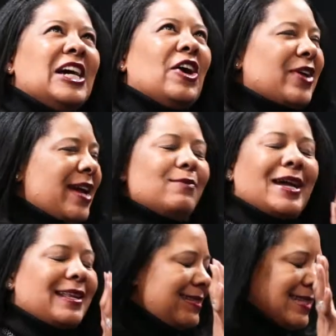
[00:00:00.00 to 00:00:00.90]
Okay,
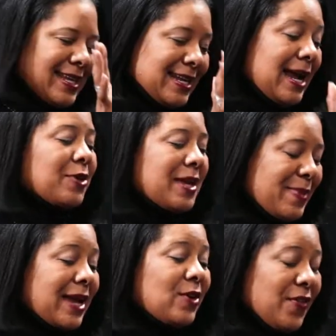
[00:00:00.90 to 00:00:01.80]
wait a second. I'll get
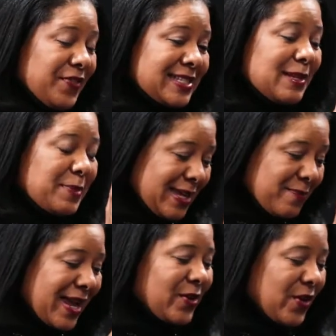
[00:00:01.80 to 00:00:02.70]
back on this. Let me get
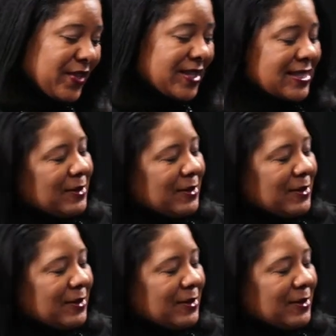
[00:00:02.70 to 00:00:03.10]
back on this.